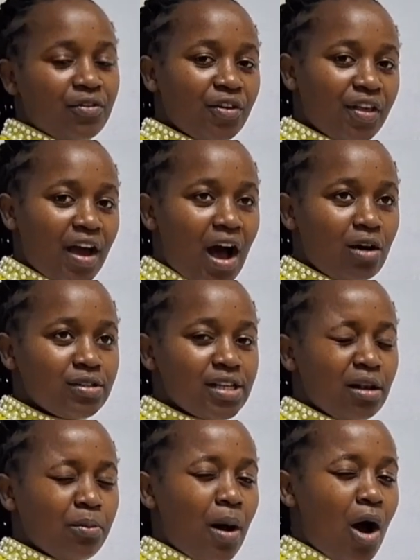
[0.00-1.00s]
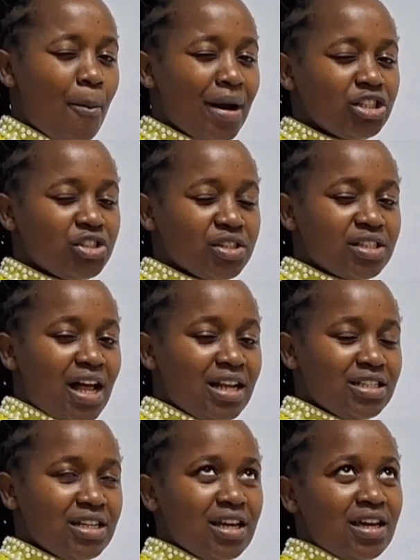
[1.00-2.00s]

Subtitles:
for the house help. How much is that?